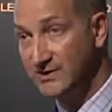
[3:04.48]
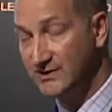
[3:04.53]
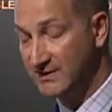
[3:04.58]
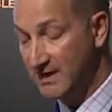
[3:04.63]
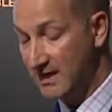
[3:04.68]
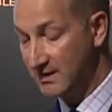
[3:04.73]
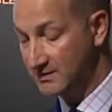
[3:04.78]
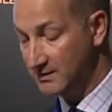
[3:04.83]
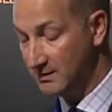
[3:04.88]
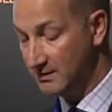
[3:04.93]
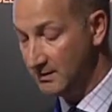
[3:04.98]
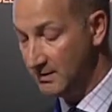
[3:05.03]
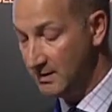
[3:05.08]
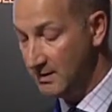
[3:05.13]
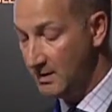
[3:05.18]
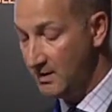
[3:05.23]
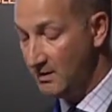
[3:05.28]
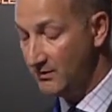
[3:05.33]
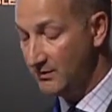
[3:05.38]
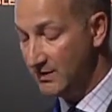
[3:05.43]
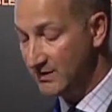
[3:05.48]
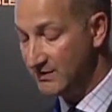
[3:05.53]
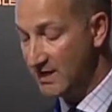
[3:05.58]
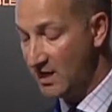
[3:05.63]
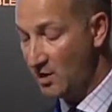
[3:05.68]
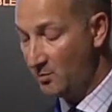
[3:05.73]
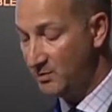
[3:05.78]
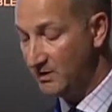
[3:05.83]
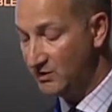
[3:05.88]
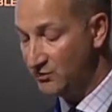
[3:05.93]
the sector, thus
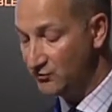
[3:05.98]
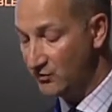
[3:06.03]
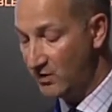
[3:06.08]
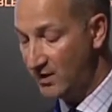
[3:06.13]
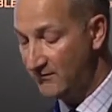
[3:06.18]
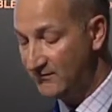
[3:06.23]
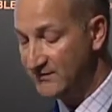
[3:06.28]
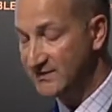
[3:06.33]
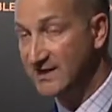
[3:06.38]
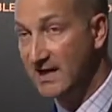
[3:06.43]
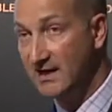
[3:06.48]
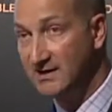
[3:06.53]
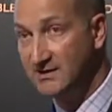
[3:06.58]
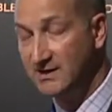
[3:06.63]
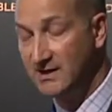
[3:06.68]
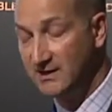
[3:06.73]
helping drive sector